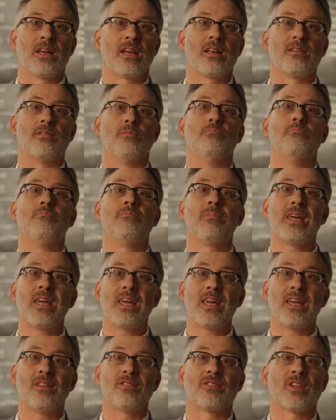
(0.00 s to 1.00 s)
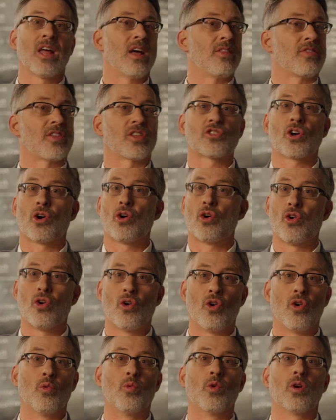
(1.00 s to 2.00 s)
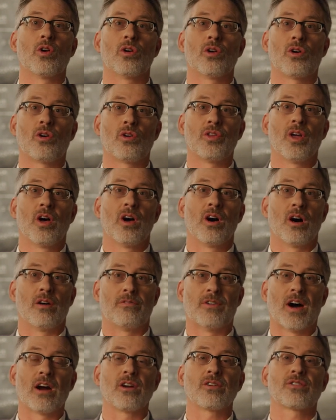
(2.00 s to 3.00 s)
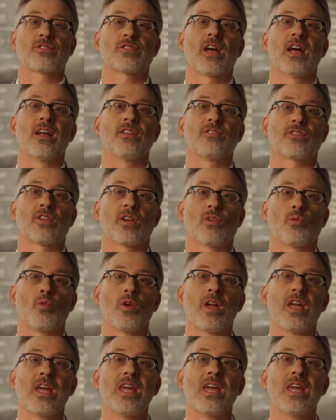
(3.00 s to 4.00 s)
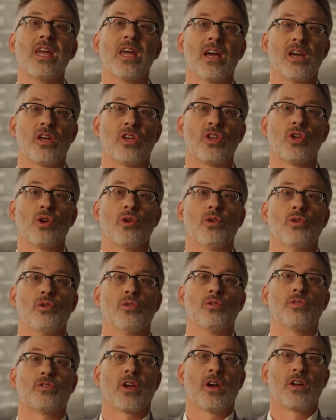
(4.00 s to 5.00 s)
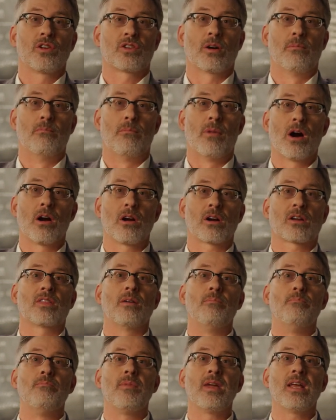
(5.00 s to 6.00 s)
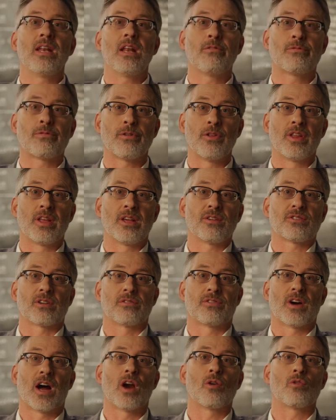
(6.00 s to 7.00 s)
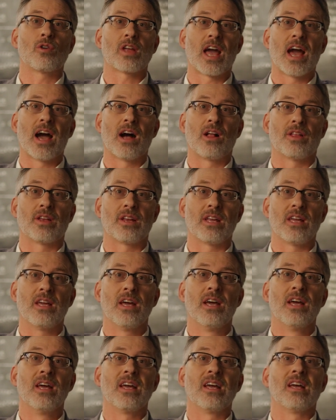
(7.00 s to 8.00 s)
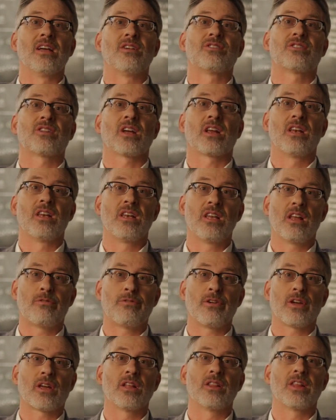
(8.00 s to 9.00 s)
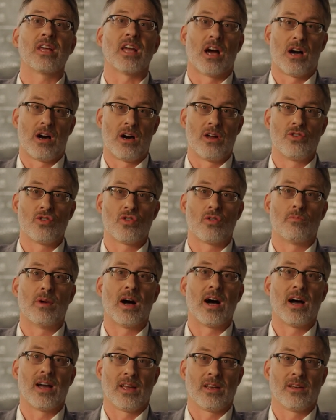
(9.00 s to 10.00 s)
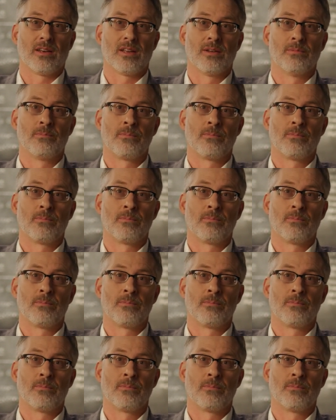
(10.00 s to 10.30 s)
It means that the whole world of our sense that we use to mark the meaningfulness of our reality is significantly undermined.